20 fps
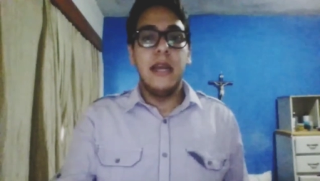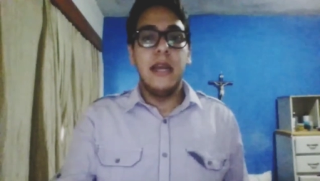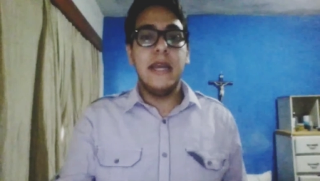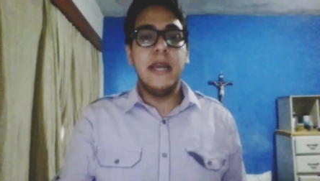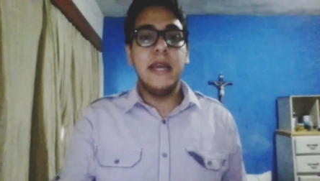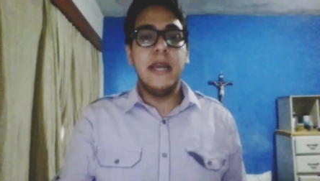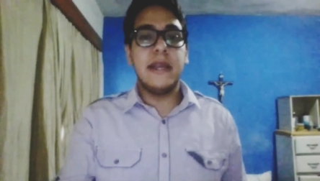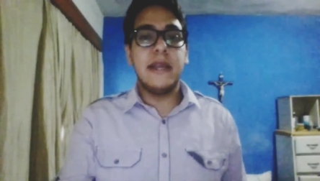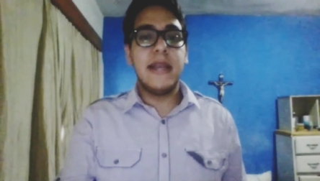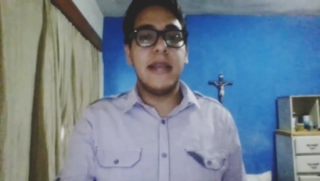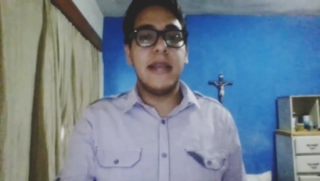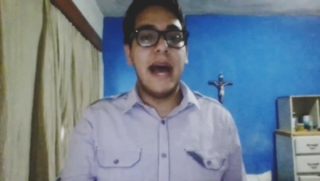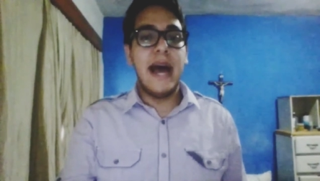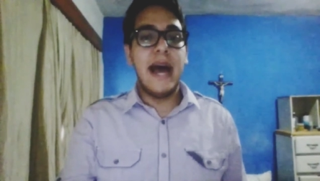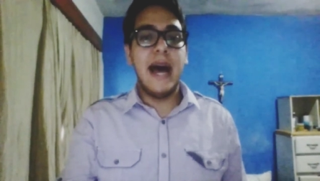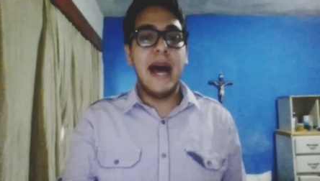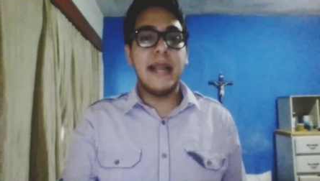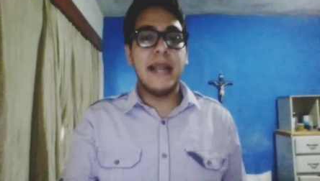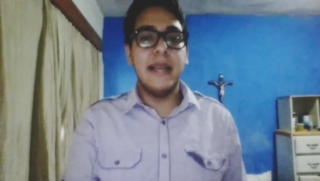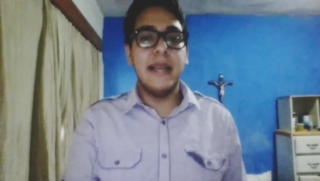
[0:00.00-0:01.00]
It
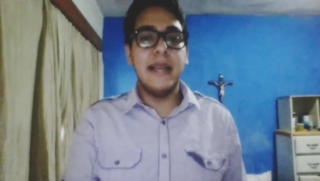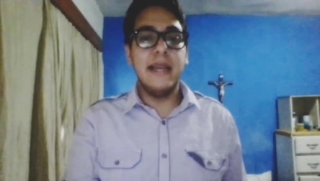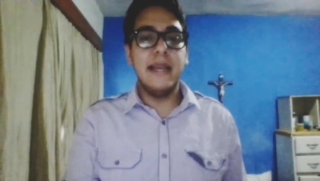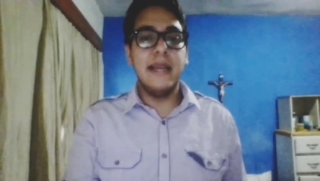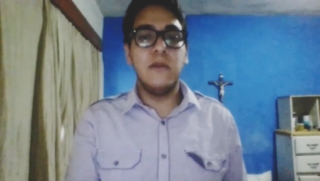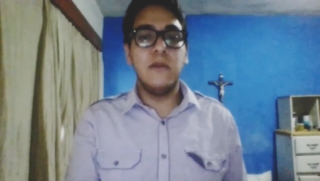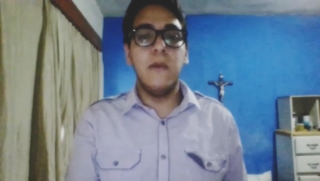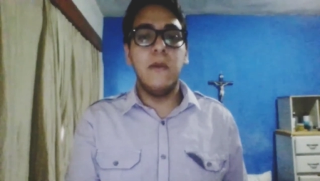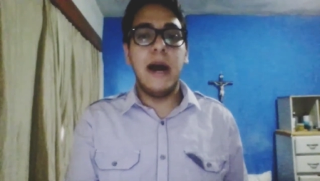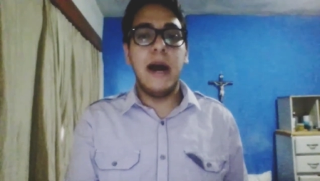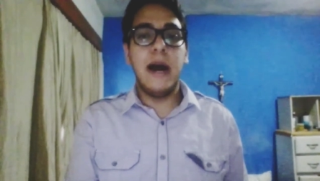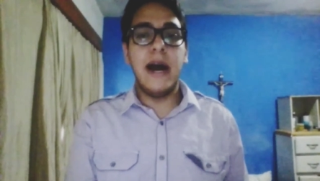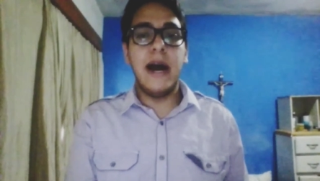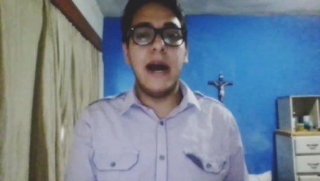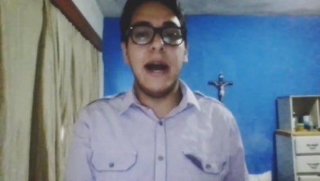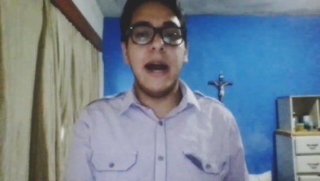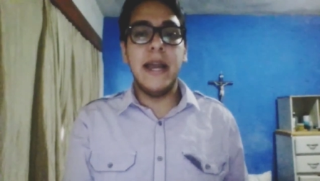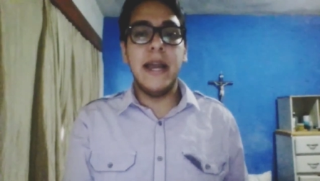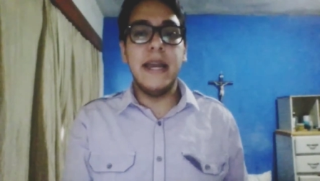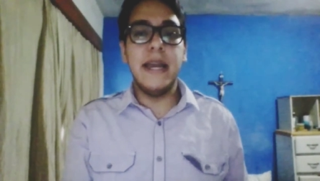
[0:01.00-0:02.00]
that is
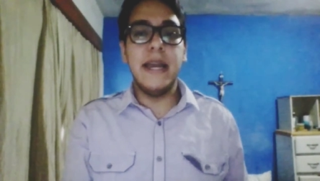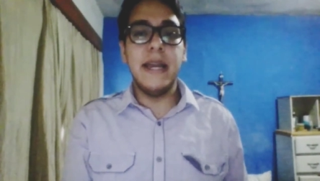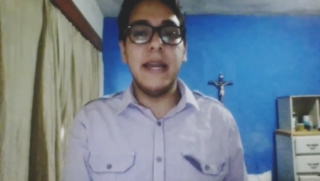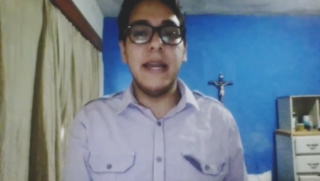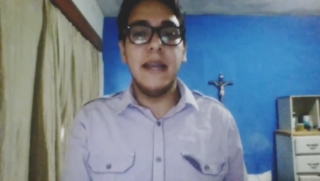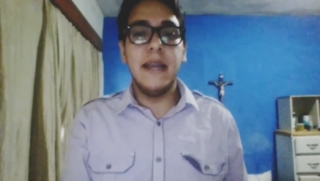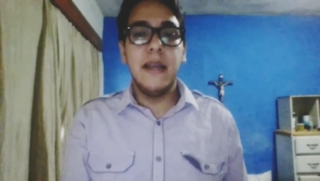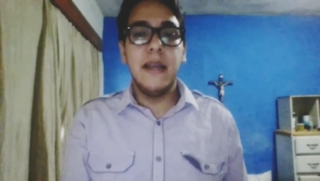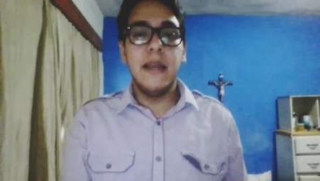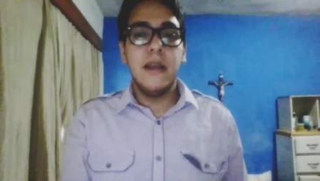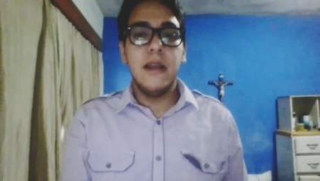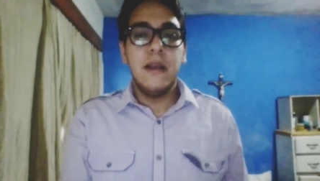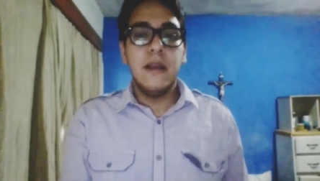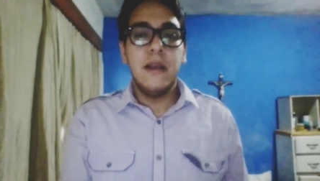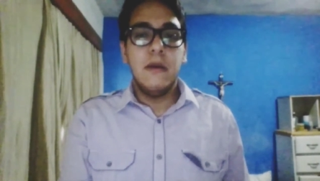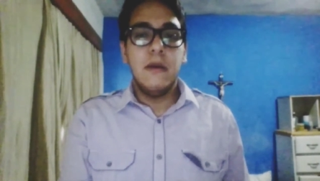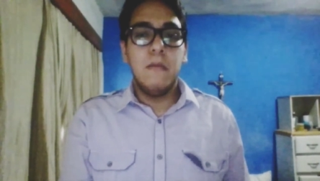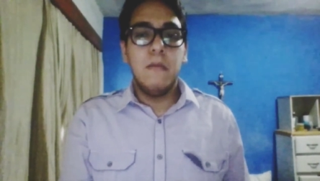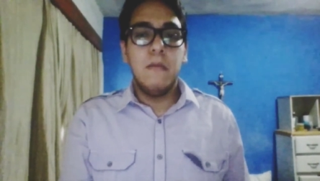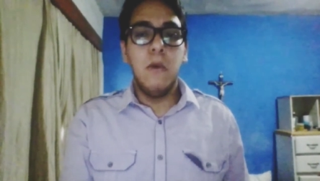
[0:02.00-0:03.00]
why
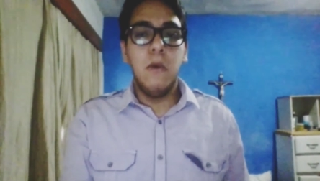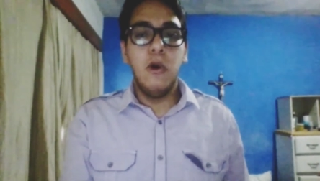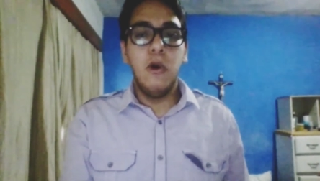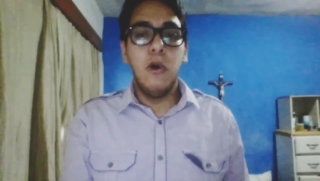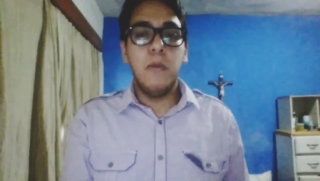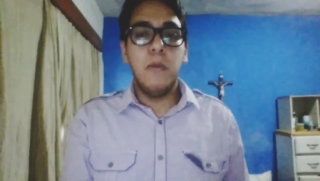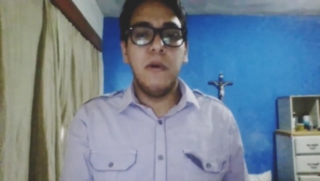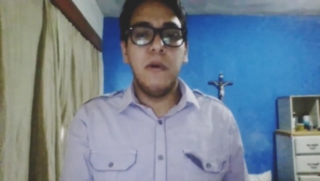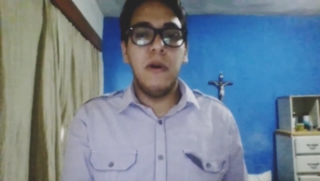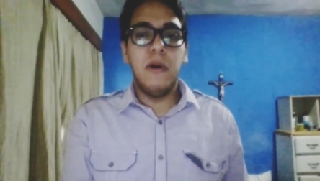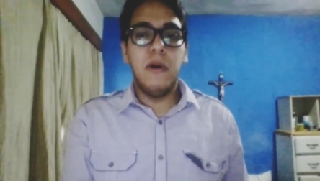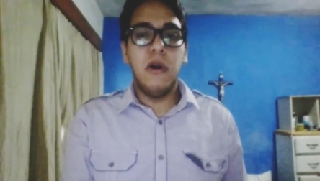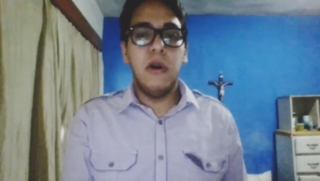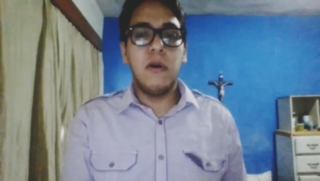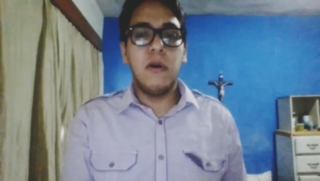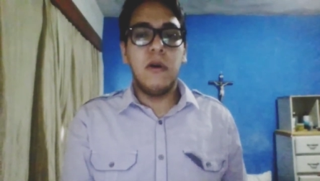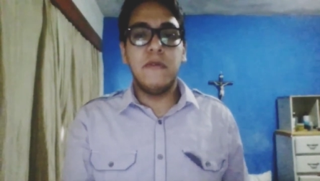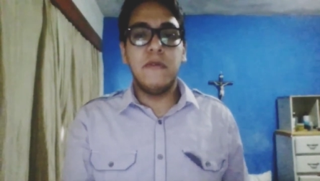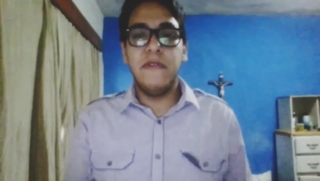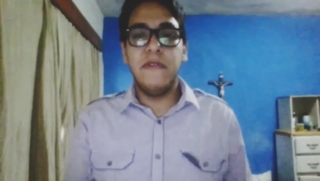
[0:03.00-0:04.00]
move
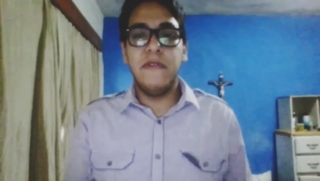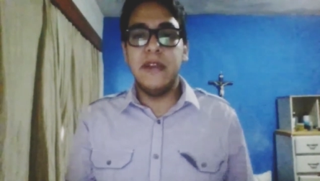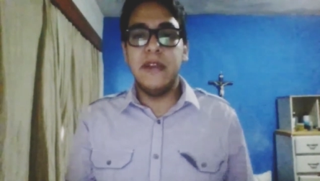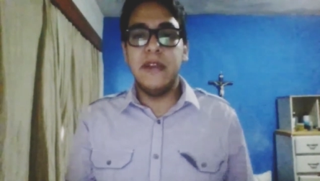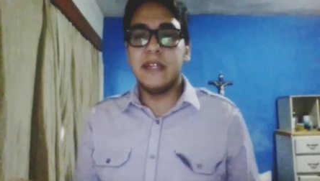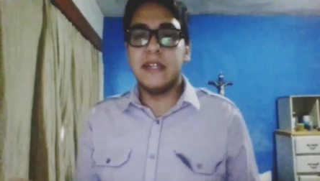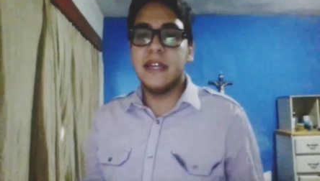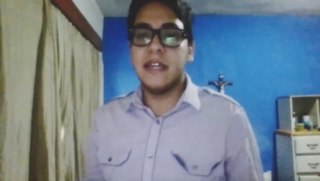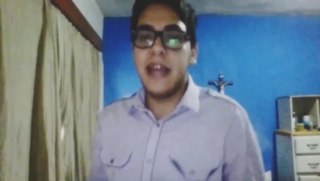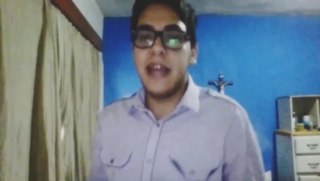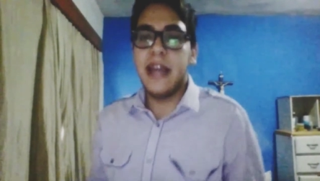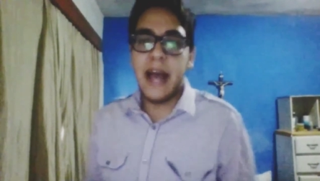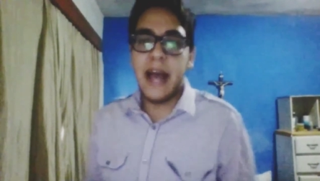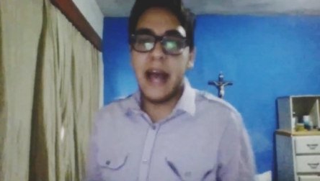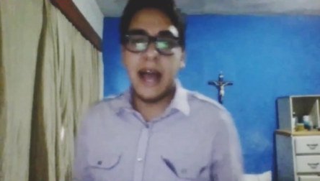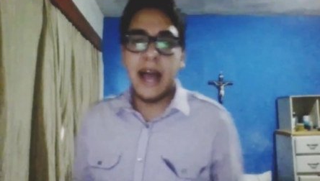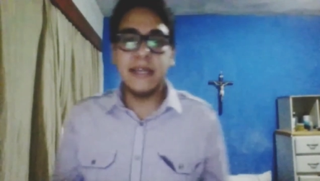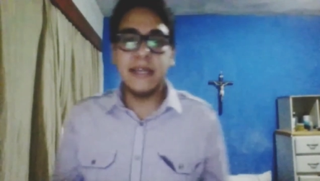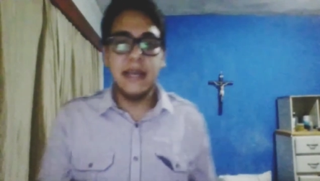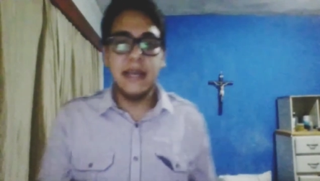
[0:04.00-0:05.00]
or feet,
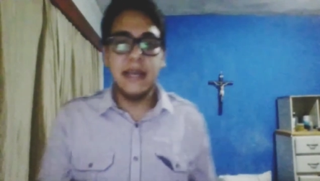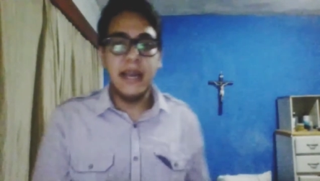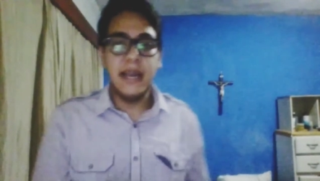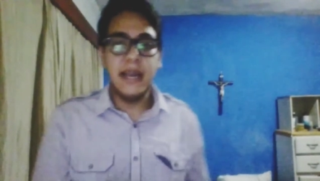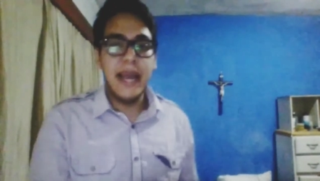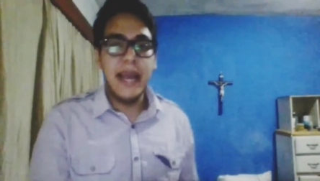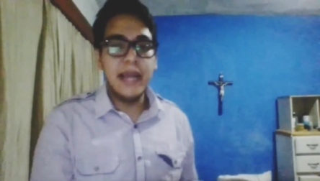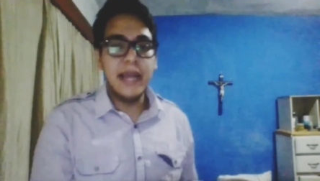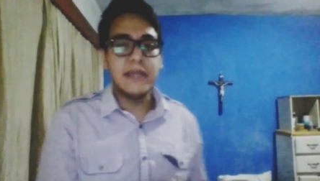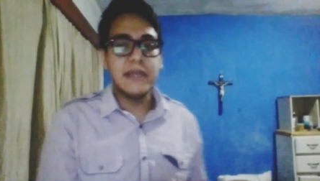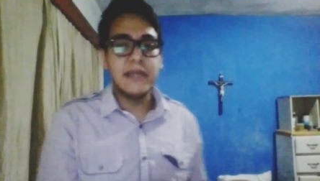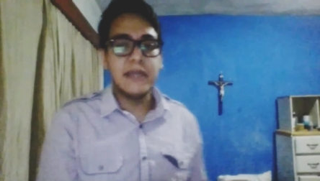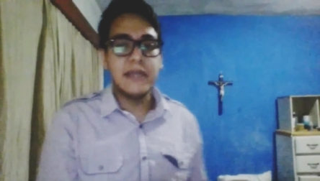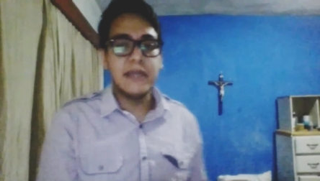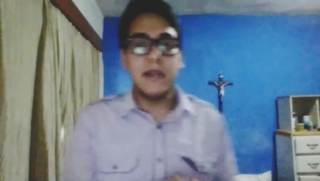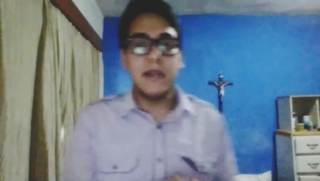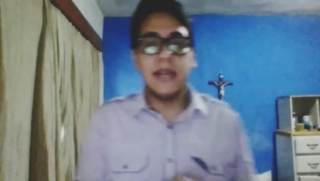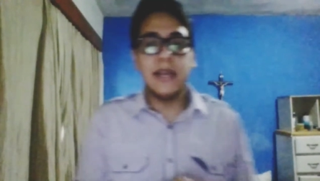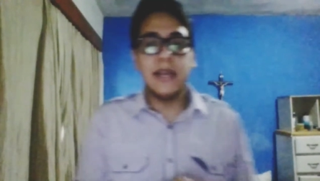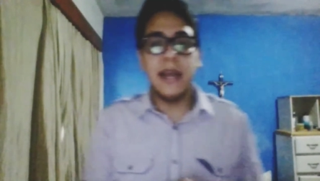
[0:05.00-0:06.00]
knives and legs
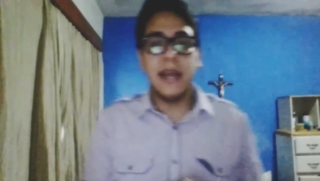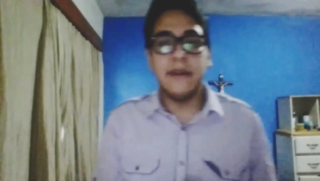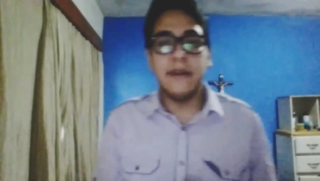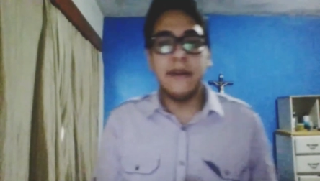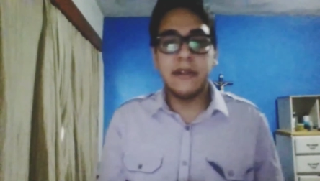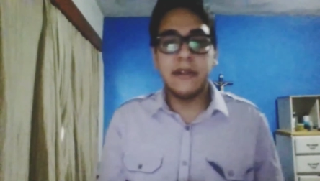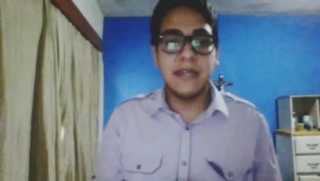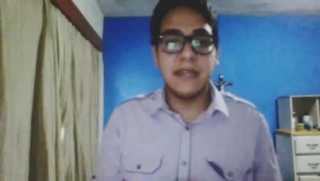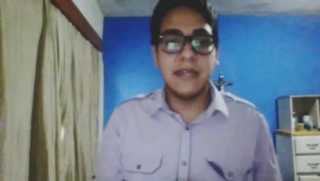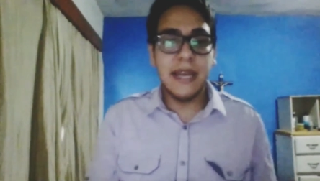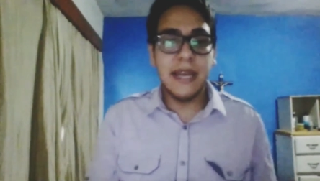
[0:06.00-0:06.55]
when they are